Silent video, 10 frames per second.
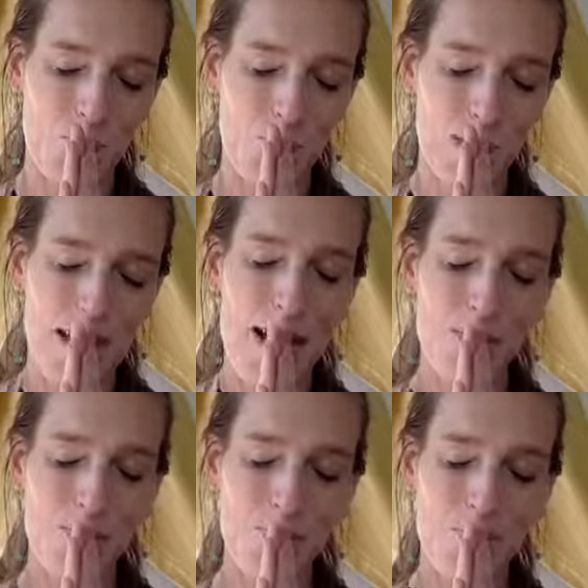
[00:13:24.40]
yeah,
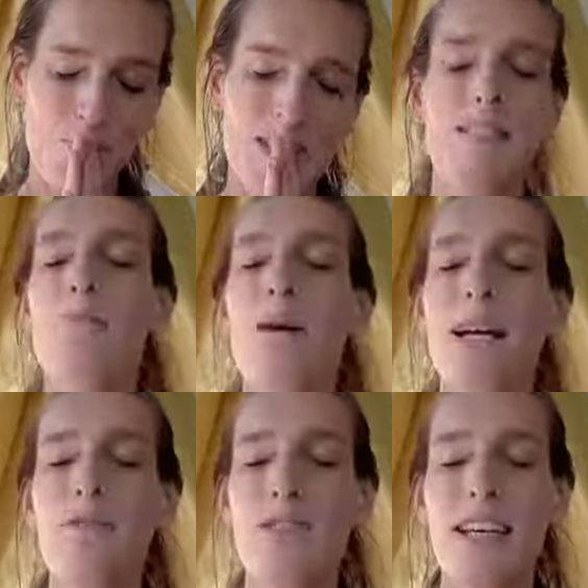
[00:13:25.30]
this is my
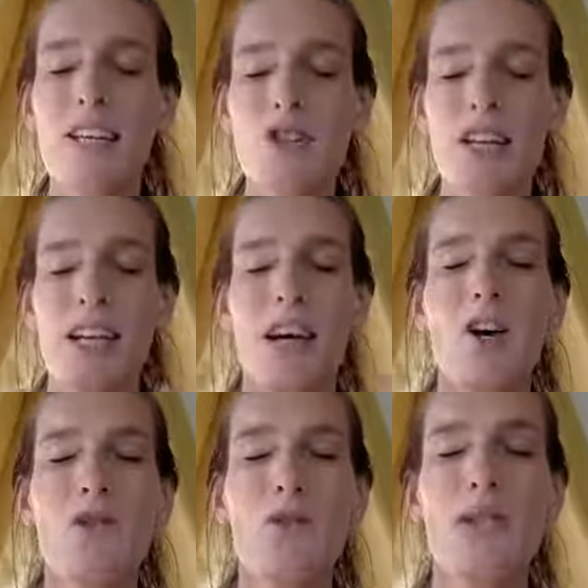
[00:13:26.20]
invitation, and I
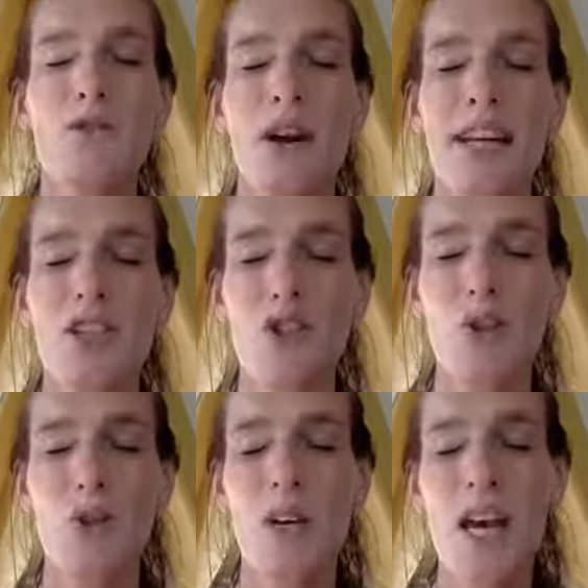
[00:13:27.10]
also invite
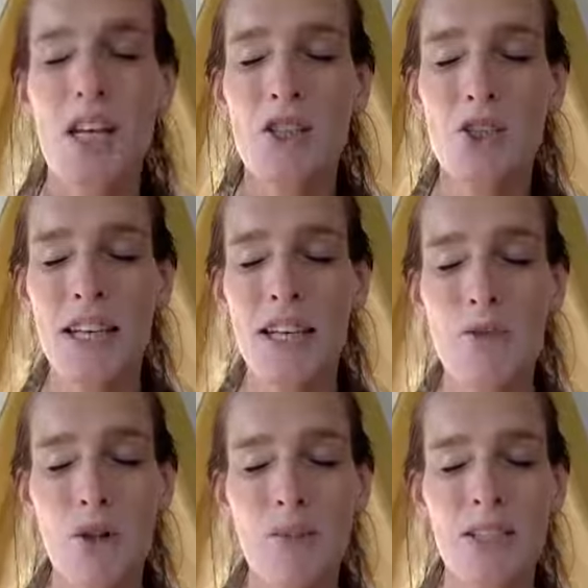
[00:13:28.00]
you to take
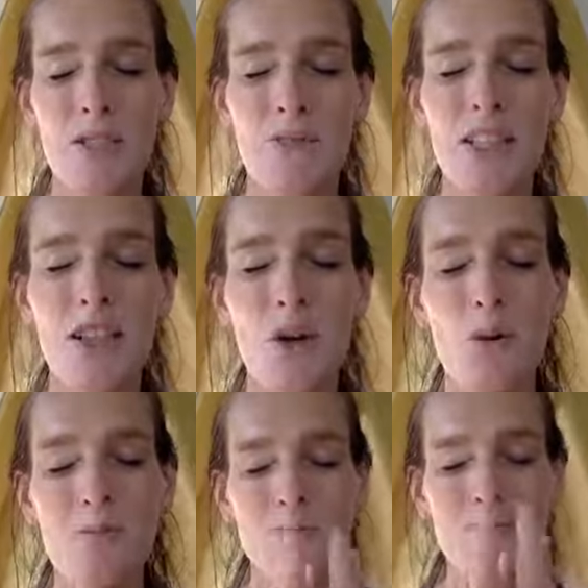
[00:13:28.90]
from this video,
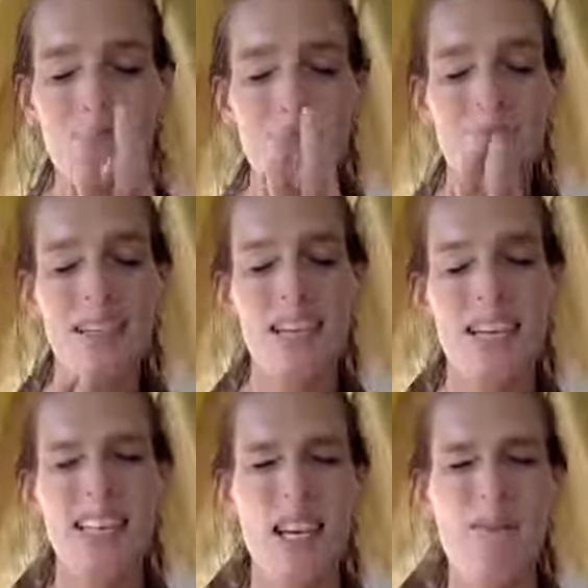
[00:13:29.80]
can I
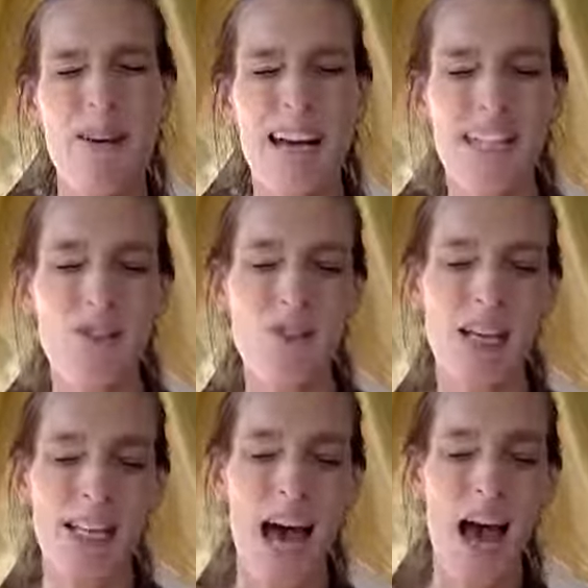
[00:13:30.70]
tap back into
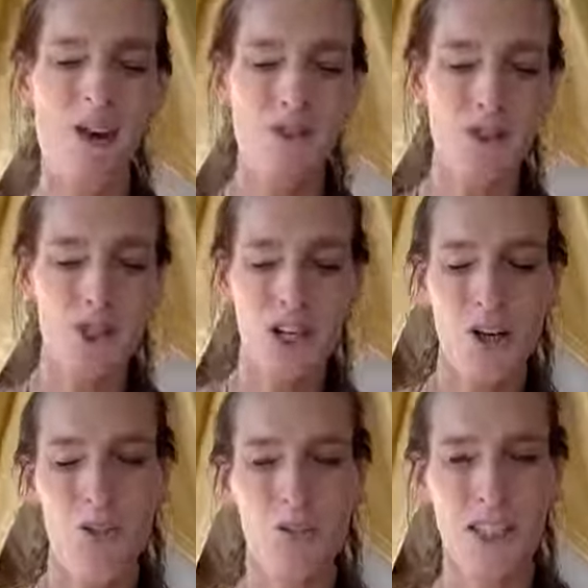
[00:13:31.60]
that
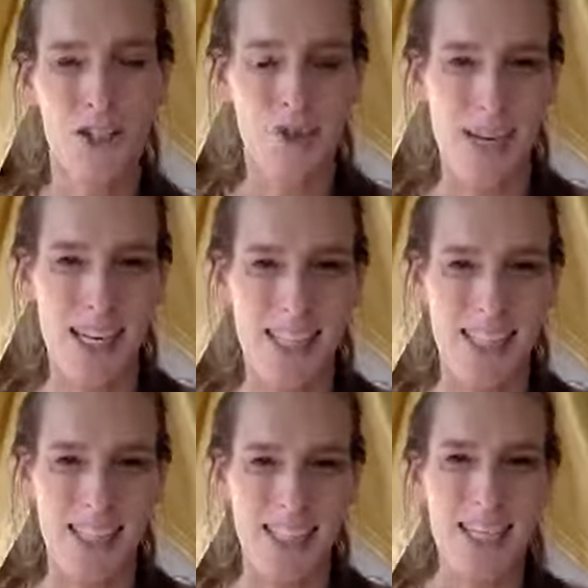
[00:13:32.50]
afterglow of sexuality?
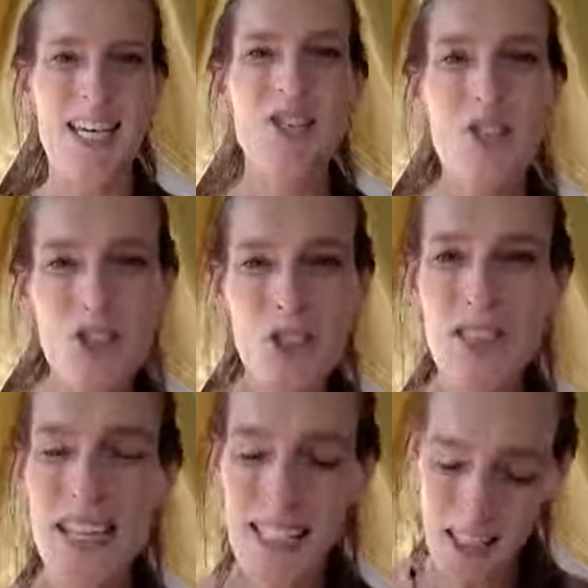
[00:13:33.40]
Just to
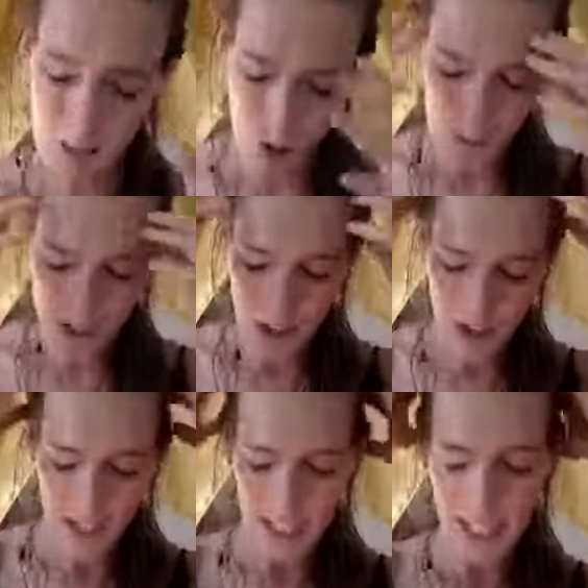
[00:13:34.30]
take this moment,
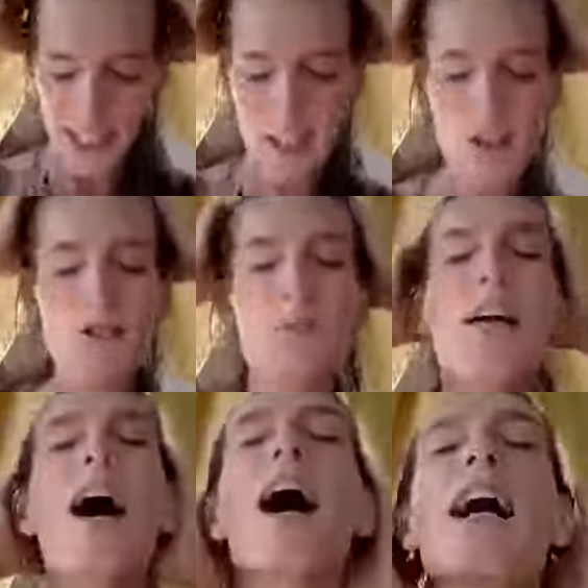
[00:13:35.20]
can I close my
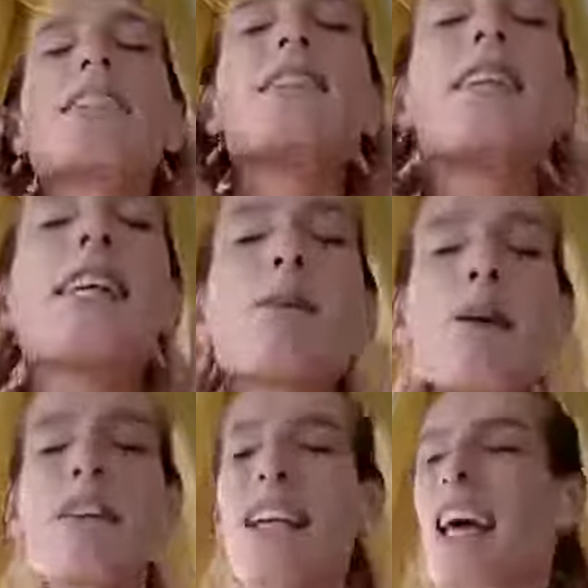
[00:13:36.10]
eyes and think
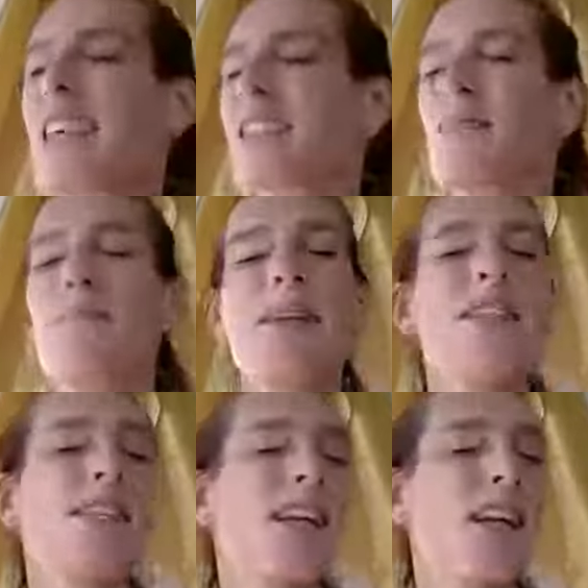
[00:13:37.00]
about the last
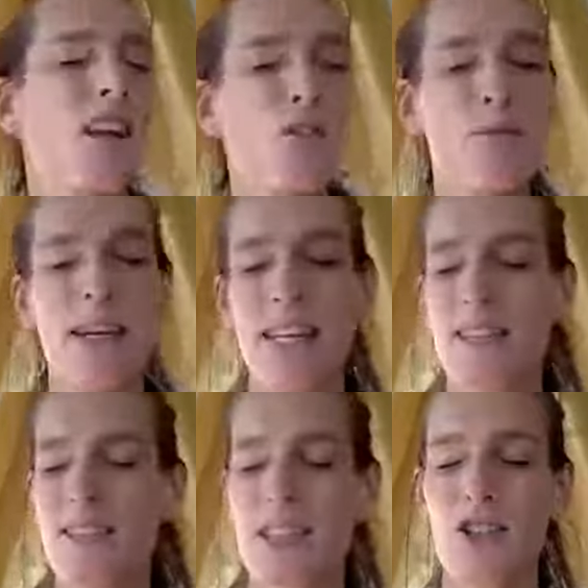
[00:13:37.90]
amazing lovemaking
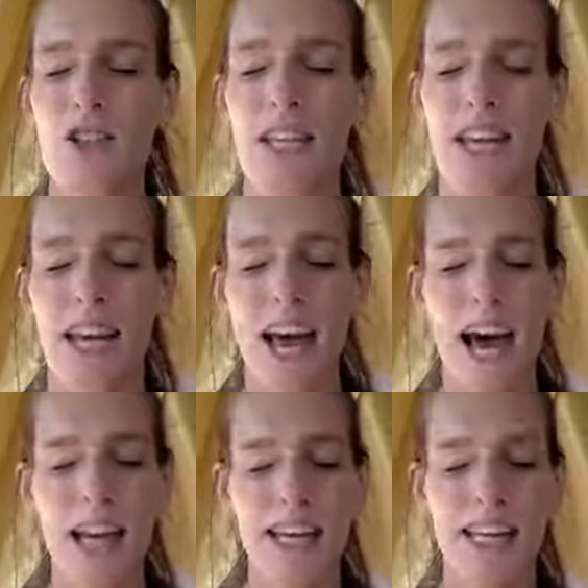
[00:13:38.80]
session that I
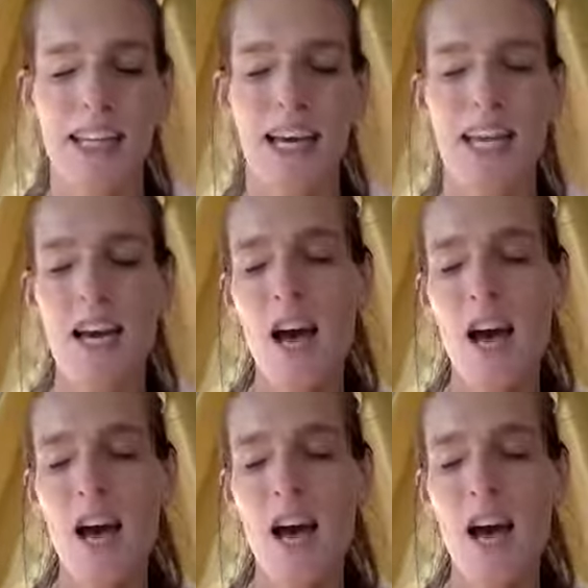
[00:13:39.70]
had, and can I